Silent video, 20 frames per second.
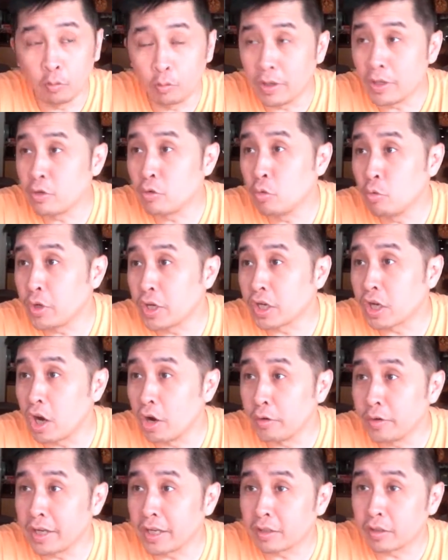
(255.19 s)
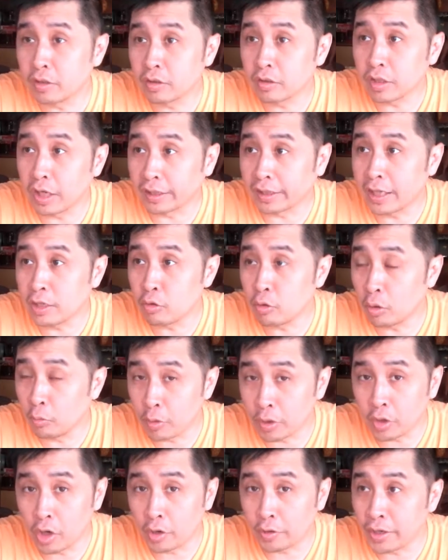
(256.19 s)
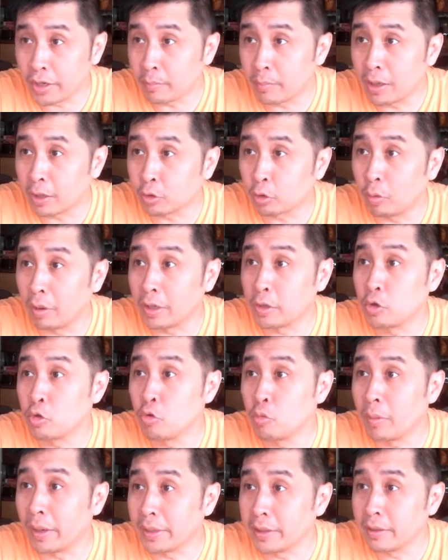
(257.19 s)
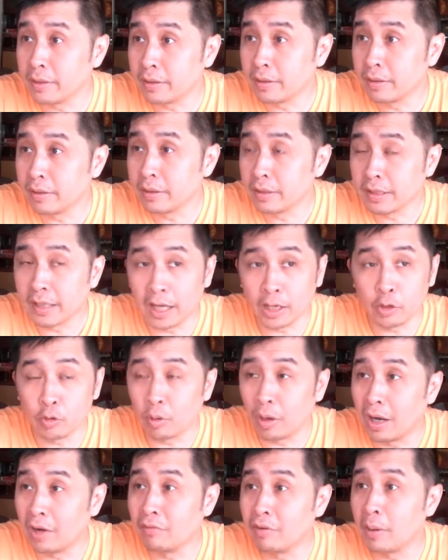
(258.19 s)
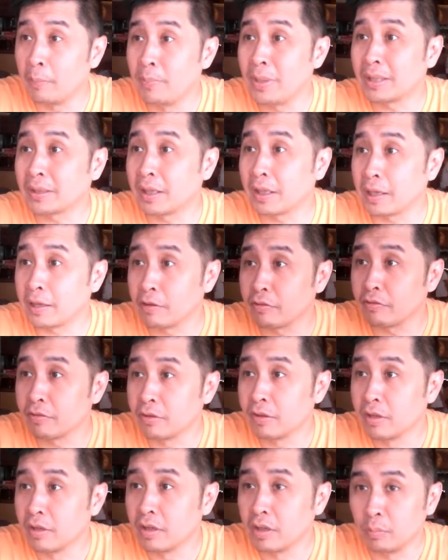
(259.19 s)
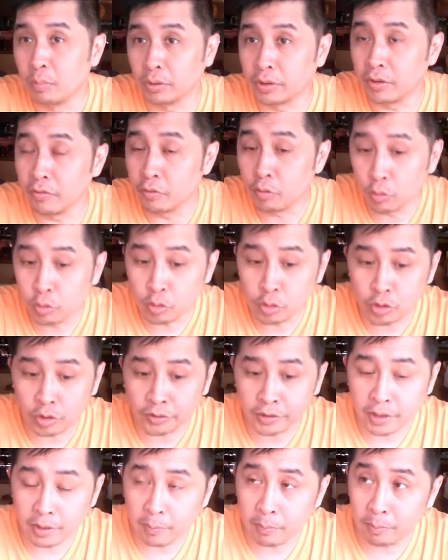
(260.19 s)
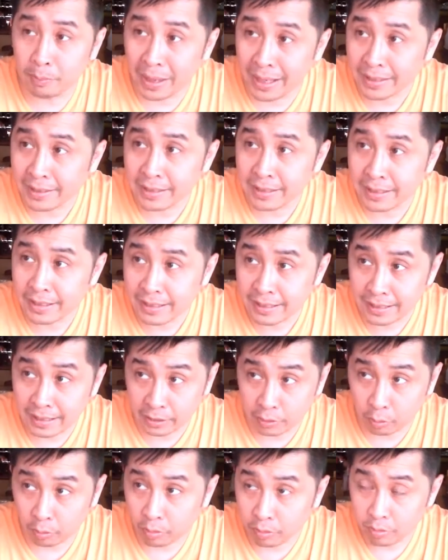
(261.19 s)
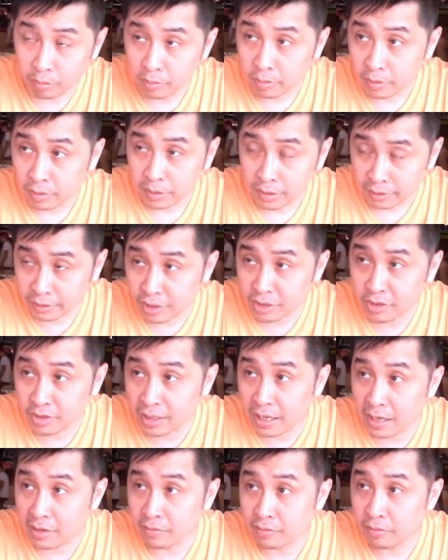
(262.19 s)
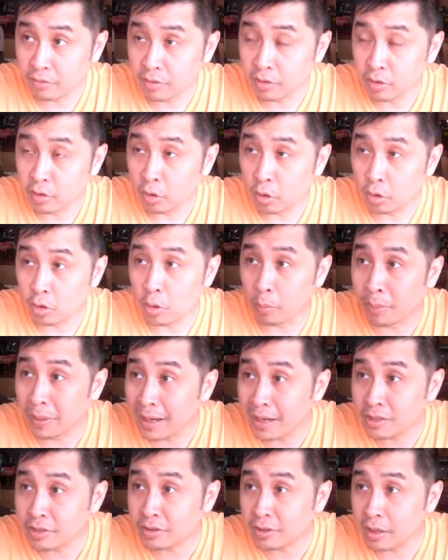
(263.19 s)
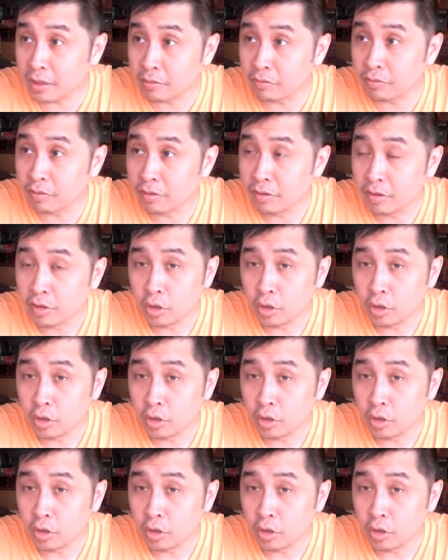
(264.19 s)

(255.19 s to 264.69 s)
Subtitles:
when you reincarnate, again you are reincarnate back to a human and you have a better life. But if you do something bad in this life or your past life,